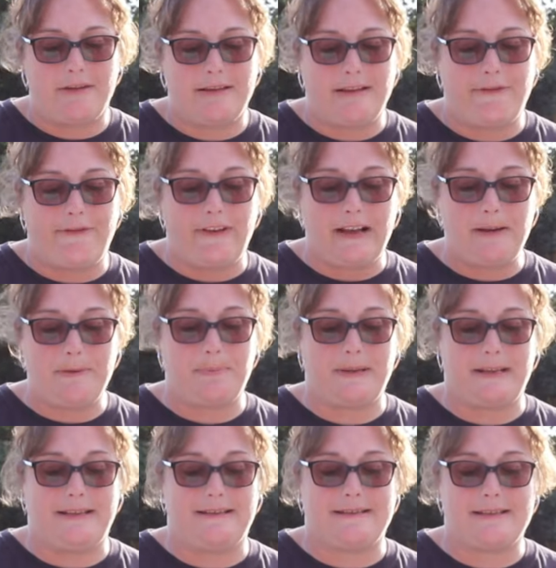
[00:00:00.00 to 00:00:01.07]
are
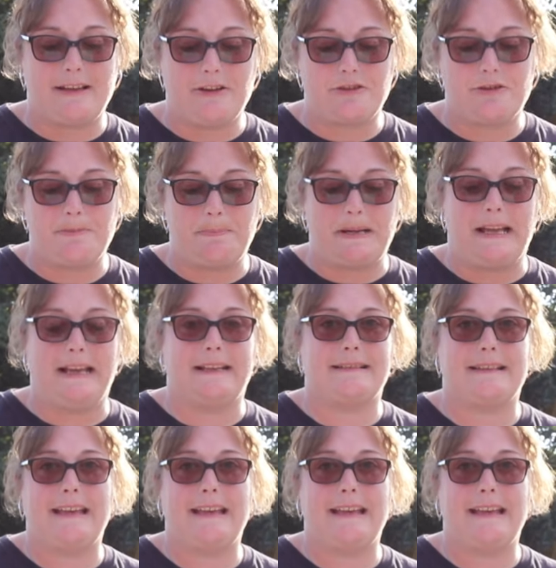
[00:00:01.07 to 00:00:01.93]
developing such a place